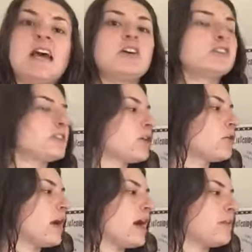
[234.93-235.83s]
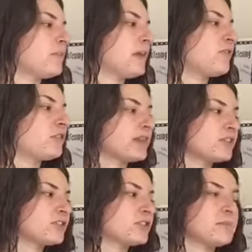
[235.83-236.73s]
So if you like
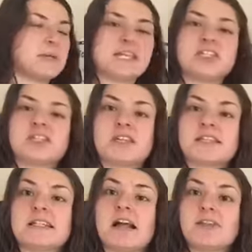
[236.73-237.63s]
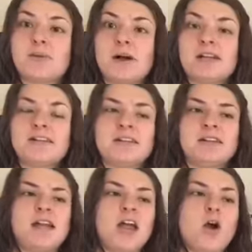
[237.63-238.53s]
to go to the beach, that's another one.
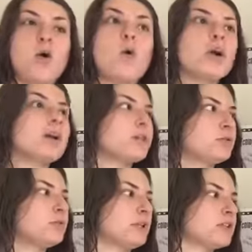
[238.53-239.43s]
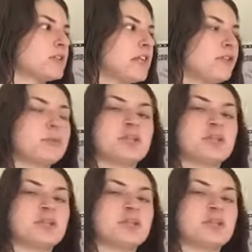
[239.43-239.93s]
Or, here's another one